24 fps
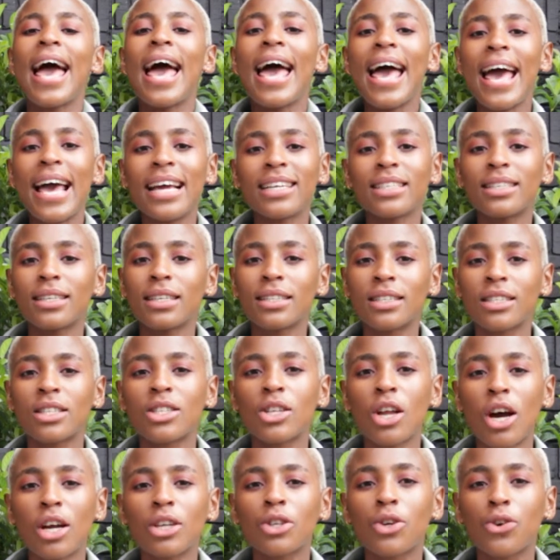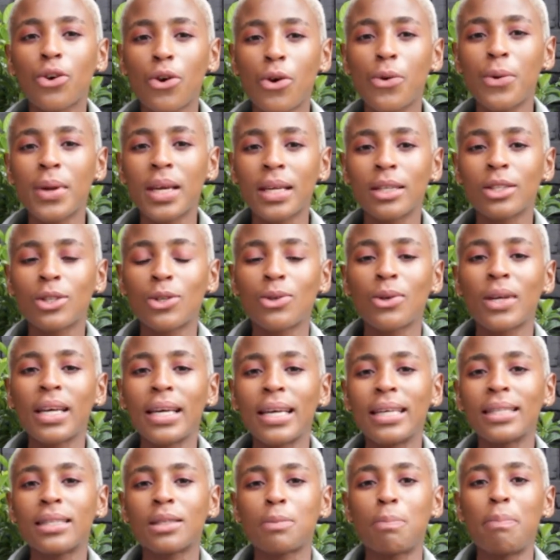and it's not growing to
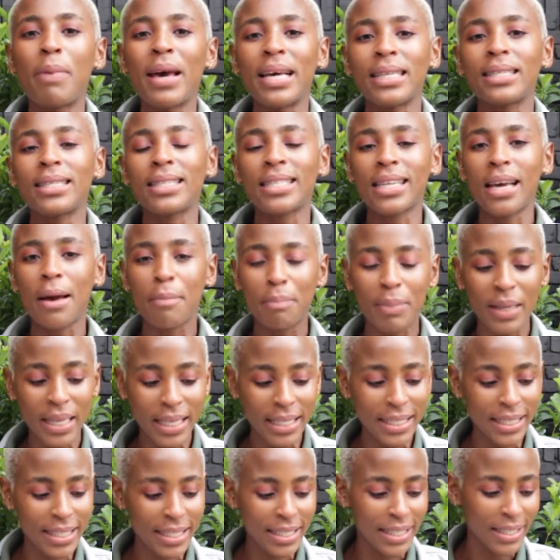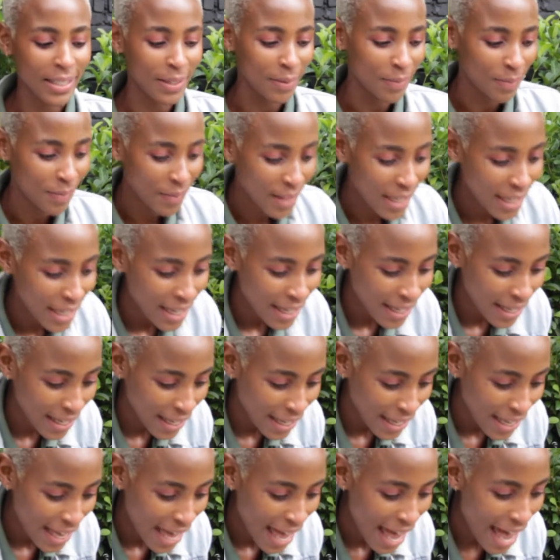its best ability.
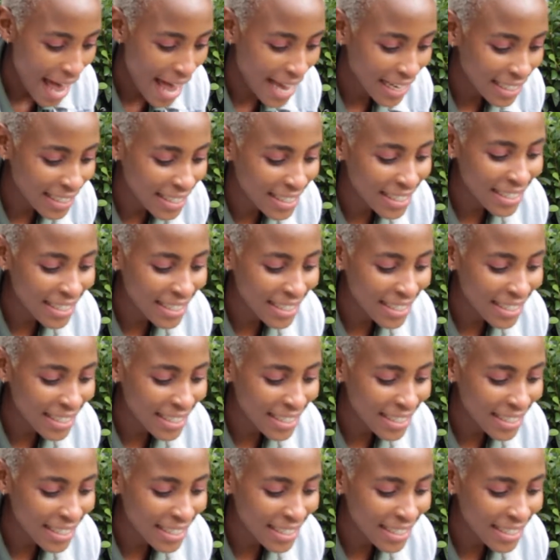And